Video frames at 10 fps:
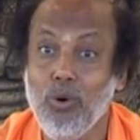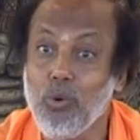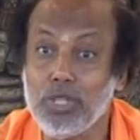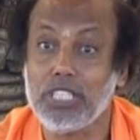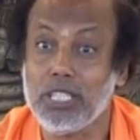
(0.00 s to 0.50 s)

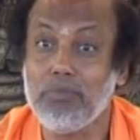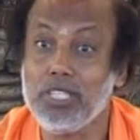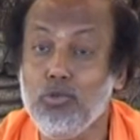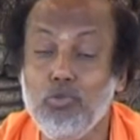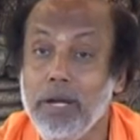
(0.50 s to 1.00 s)
Ocean.
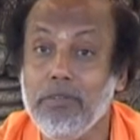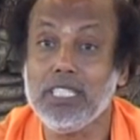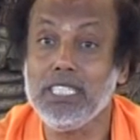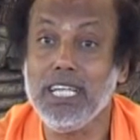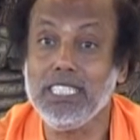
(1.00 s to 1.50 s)
Because the wave
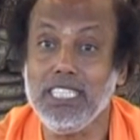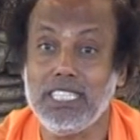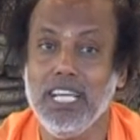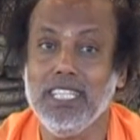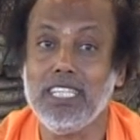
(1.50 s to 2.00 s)
doesn't exist.